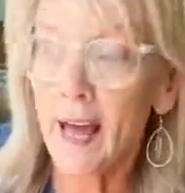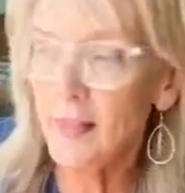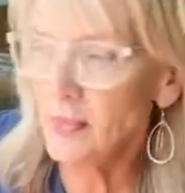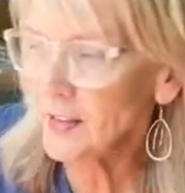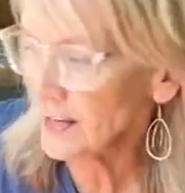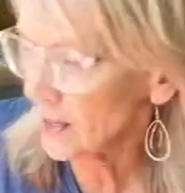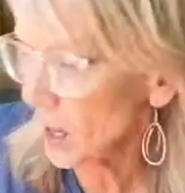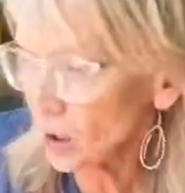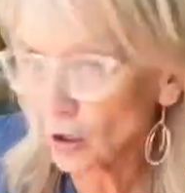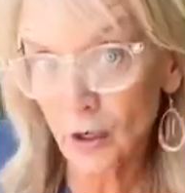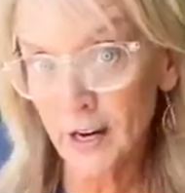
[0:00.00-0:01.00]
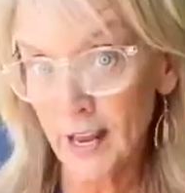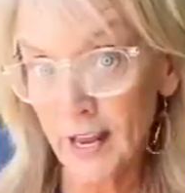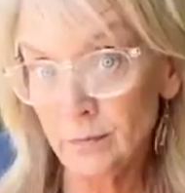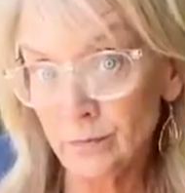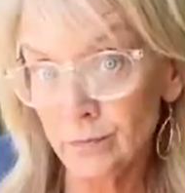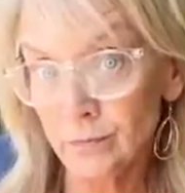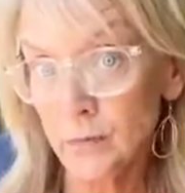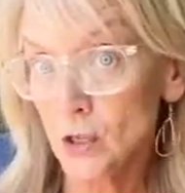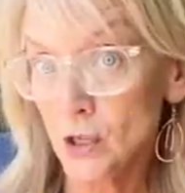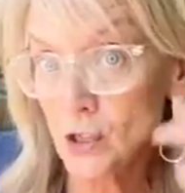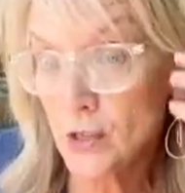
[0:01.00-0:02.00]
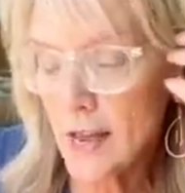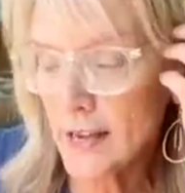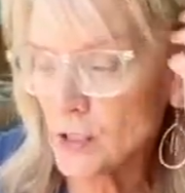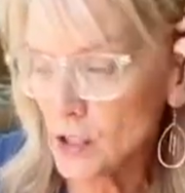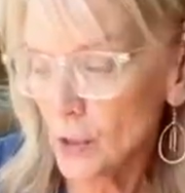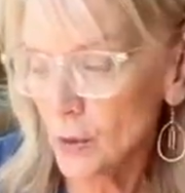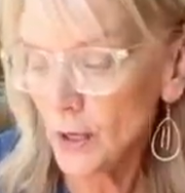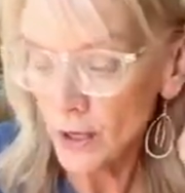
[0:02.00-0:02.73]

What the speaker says: and then color it in. You could do that too.